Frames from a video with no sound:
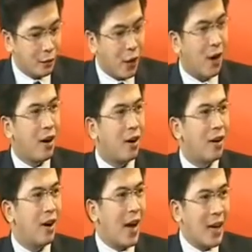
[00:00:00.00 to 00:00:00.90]

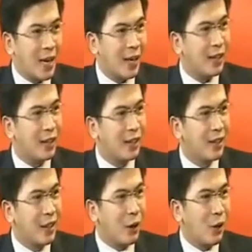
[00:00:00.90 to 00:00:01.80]
far ahead,
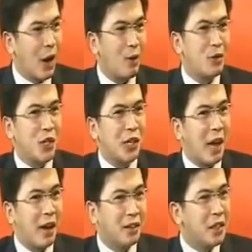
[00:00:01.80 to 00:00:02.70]
or I would say
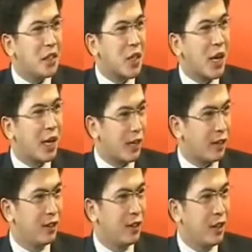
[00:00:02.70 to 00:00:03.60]
light years ahead
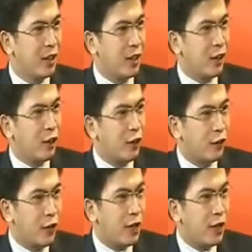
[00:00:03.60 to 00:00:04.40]
of